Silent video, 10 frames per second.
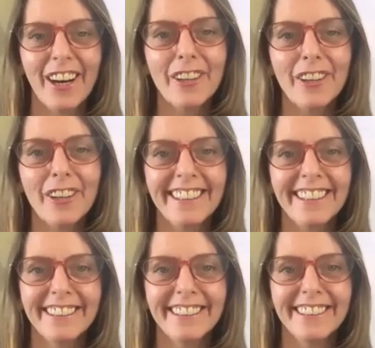okay,
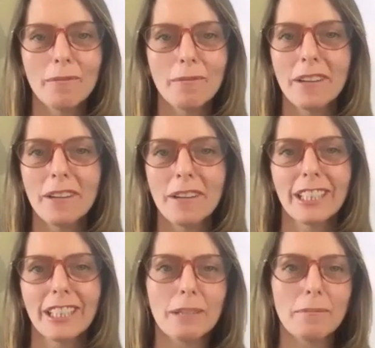no problem. I'm just
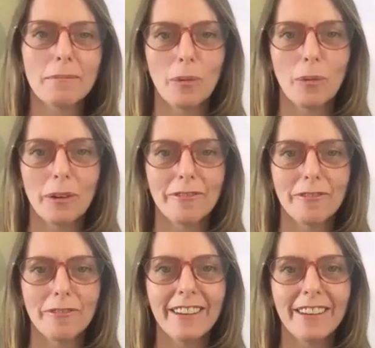going to keep my small one for
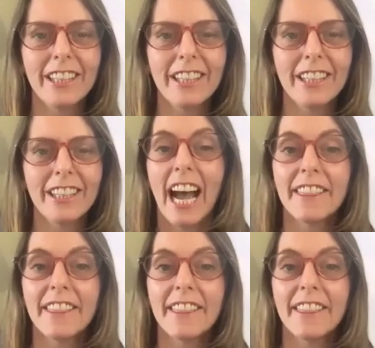now.
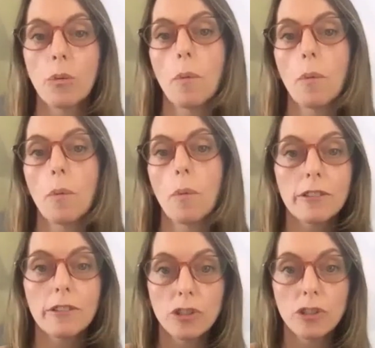And then we swapped
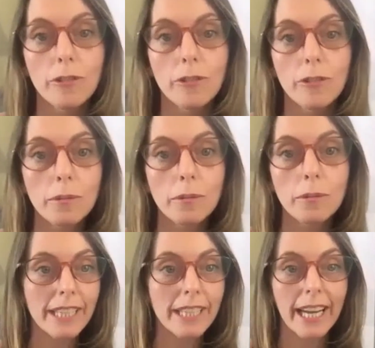treatment
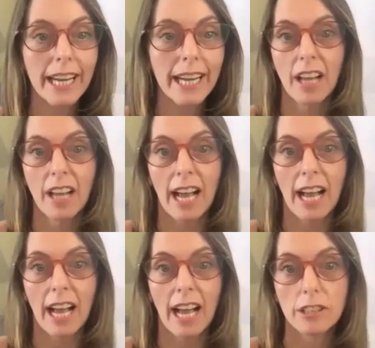rooms one day. I
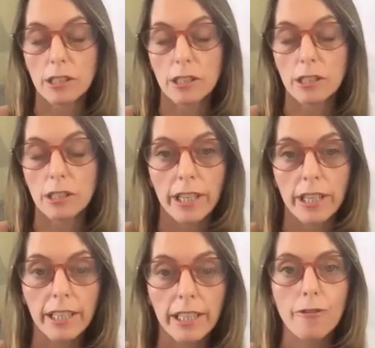had to just
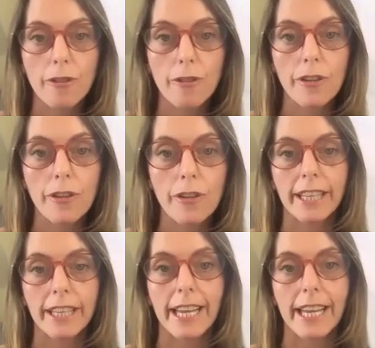treat in her room for
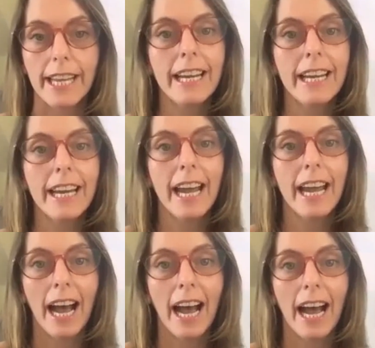the day.
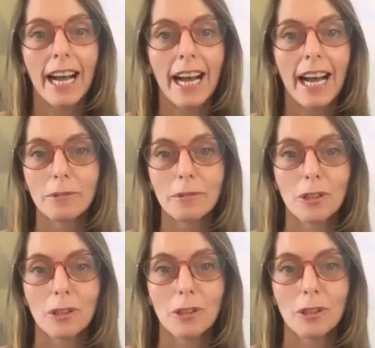And I
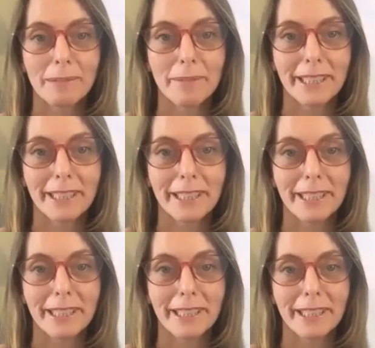was using this big
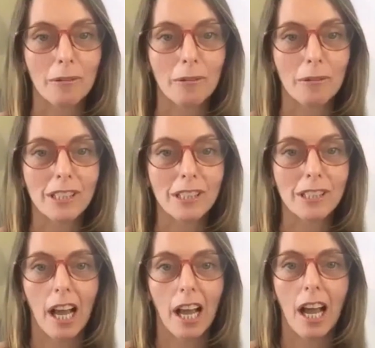heater. And I
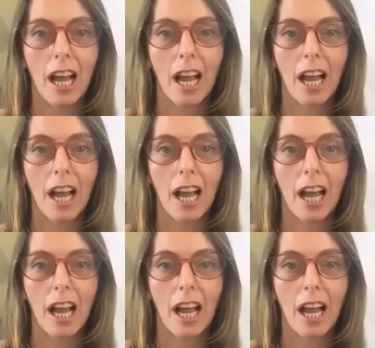was like,